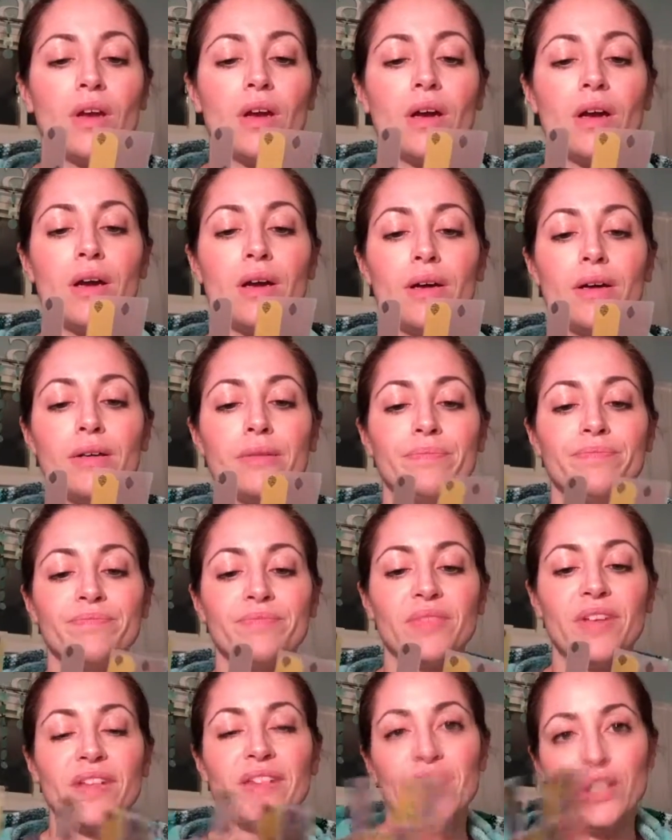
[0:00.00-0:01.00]

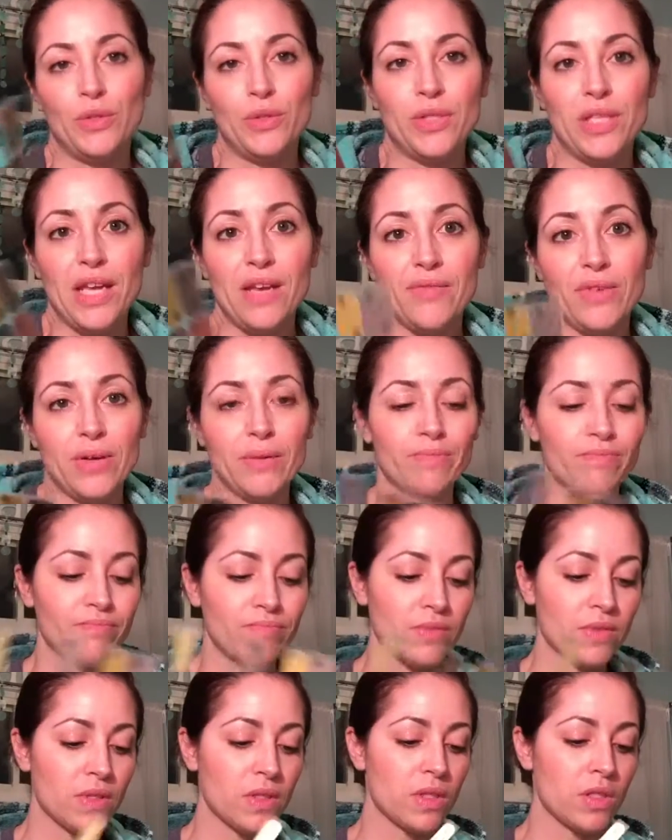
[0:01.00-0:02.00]
And then you save it.
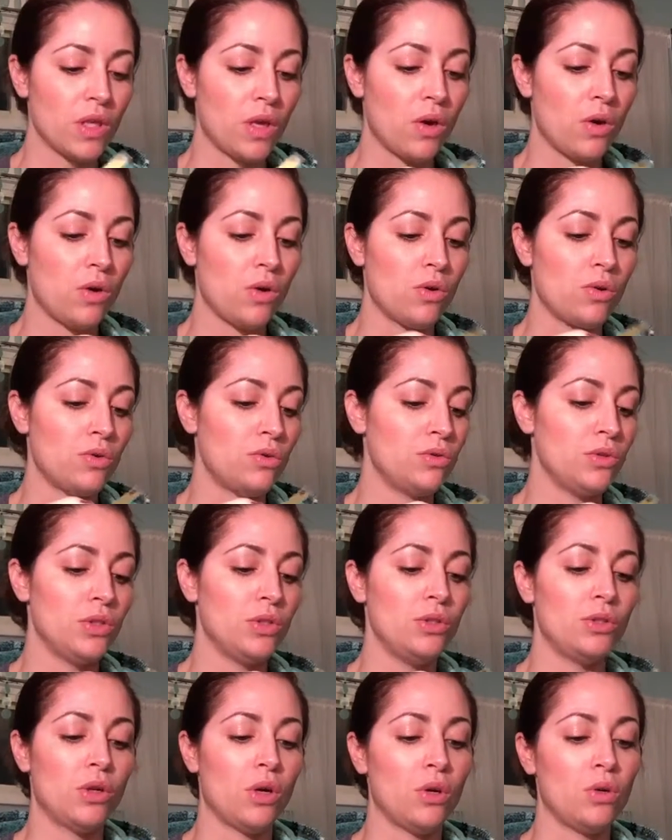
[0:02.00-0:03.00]
So
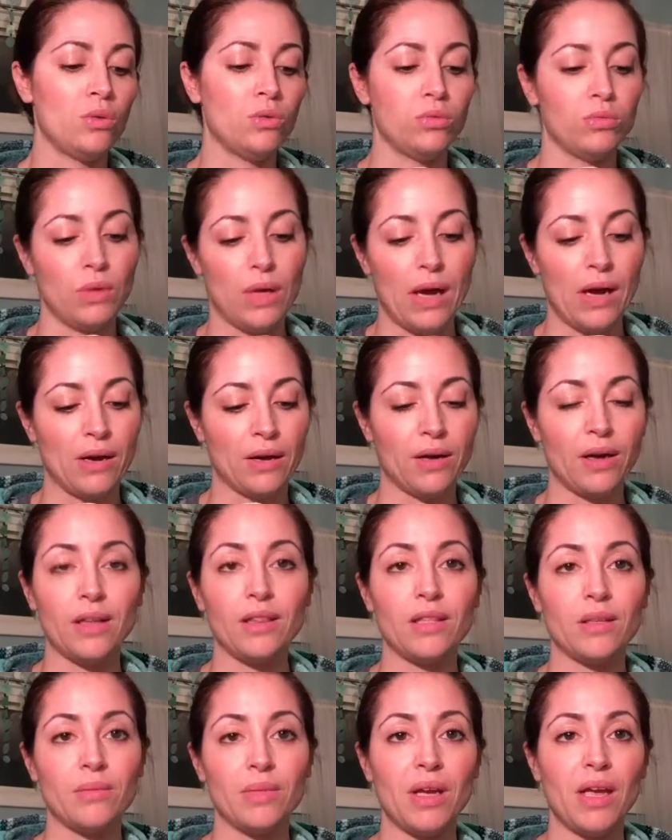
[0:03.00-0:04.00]
you know how to
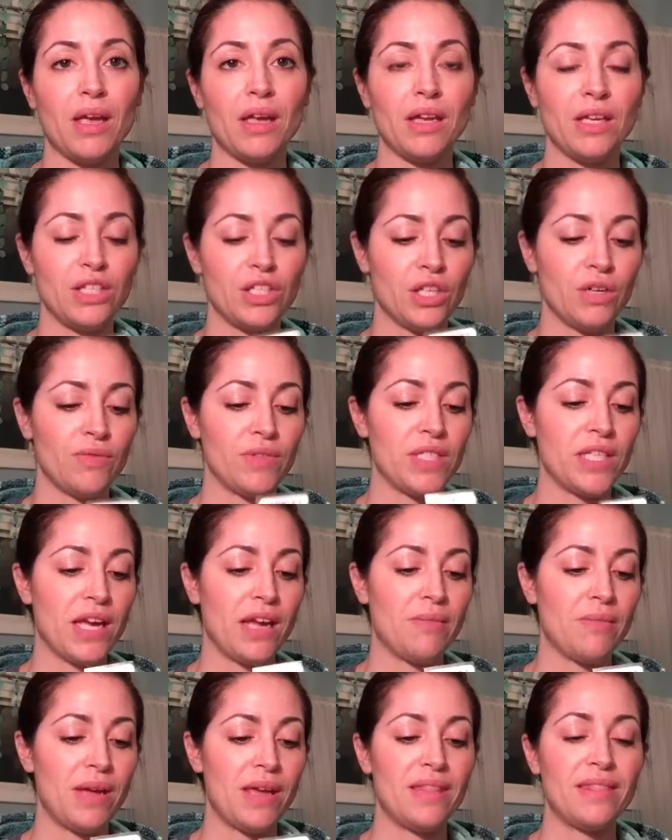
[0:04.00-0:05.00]
cut them each and every
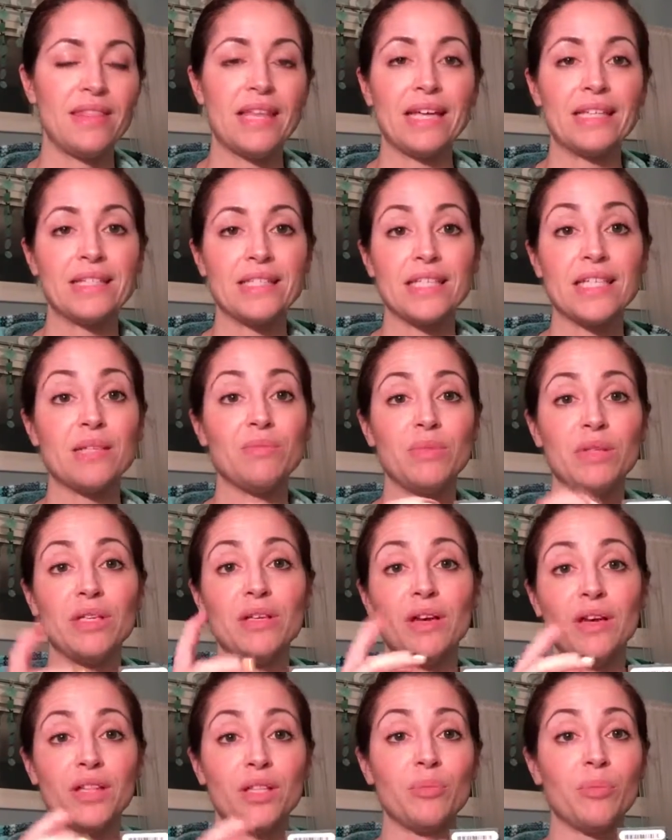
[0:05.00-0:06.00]
time. And that's going to
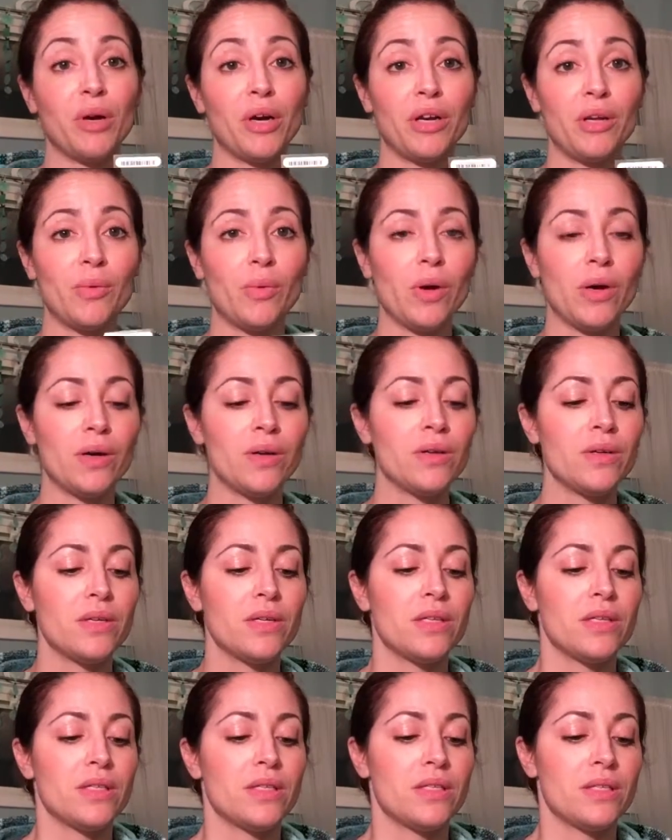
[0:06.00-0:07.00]
be on the party wall.
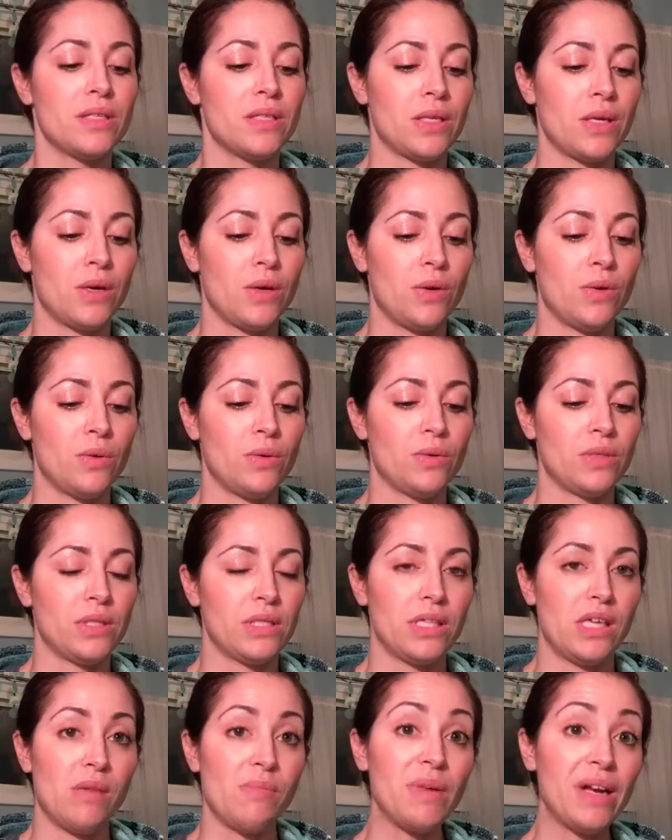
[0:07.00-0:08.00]
So
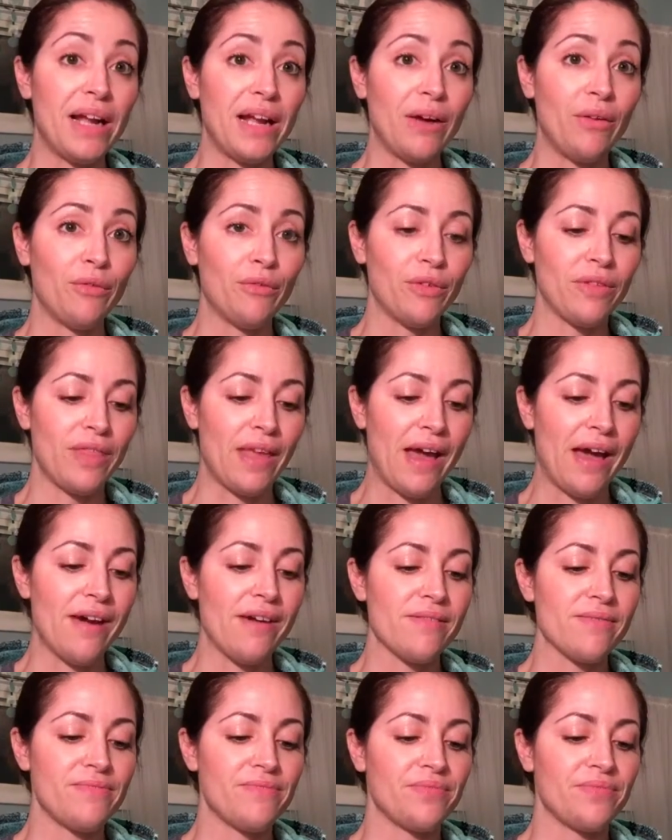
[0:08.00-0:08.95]
keep an eye out for that.